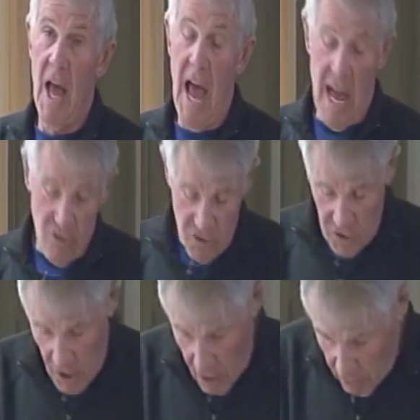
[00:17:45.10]
And
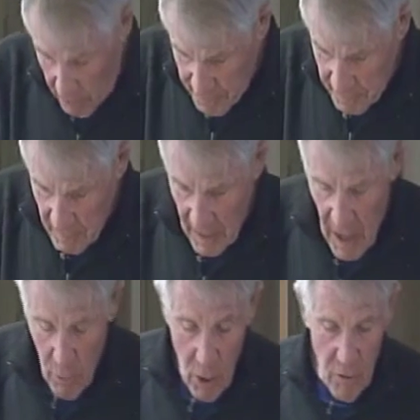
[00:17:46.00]
so,
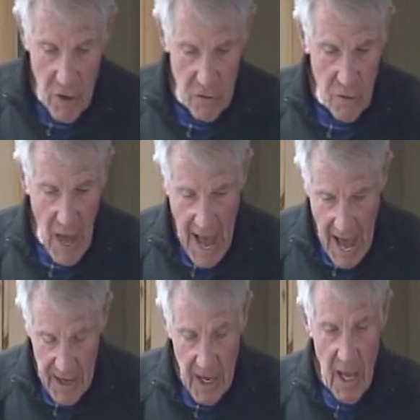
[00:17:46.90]
wilderness
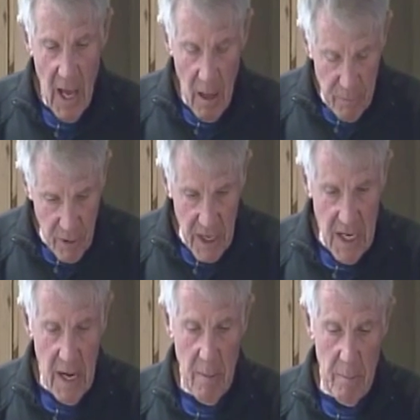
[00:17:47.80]
had
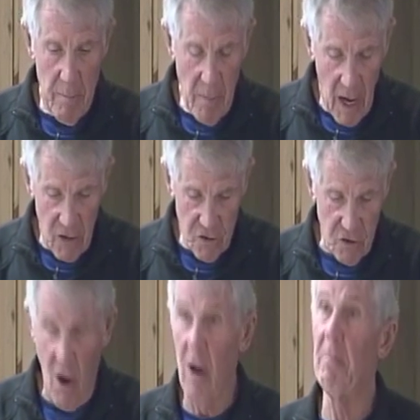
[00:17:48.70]
pretty uh,
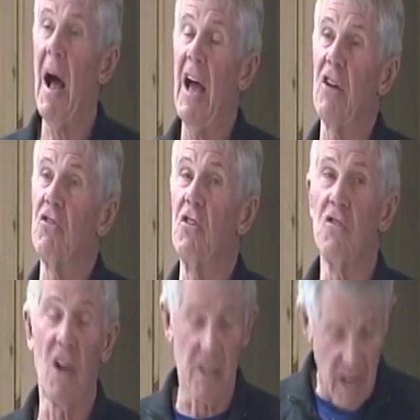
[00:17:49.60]
strong
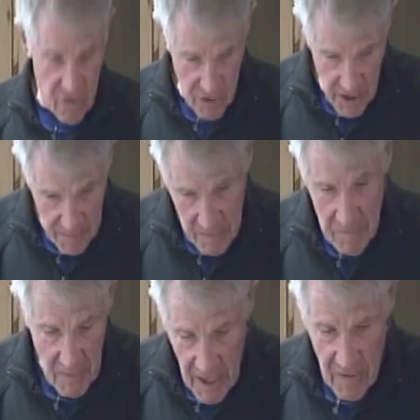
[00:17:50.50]
biases against it
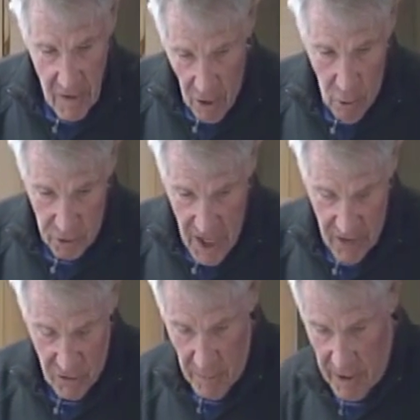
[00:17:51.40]
in the Old
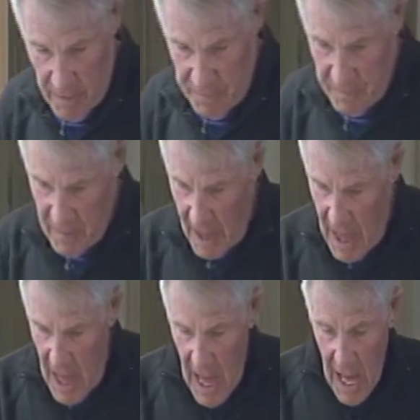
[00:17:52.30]
Testament.
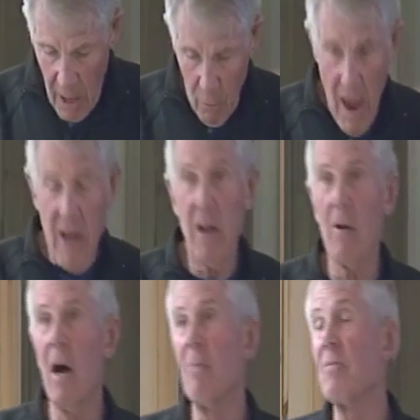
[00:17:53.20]
When
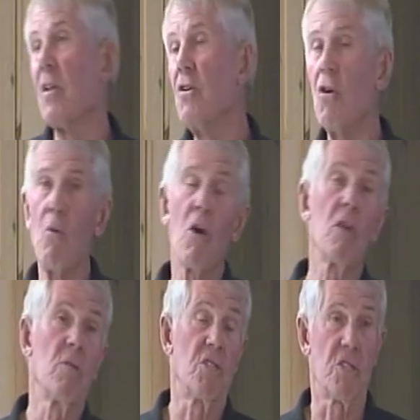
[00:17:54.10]
um, the New
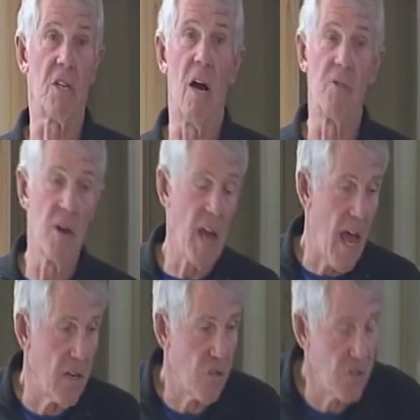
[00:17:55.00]
World was discovered
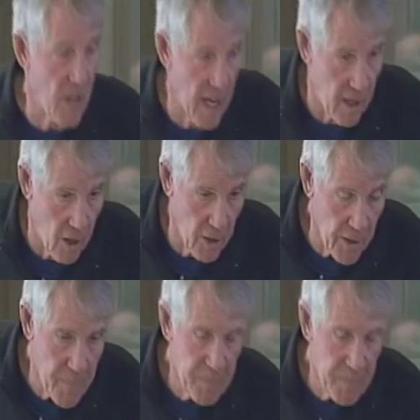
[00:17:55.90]
and settled,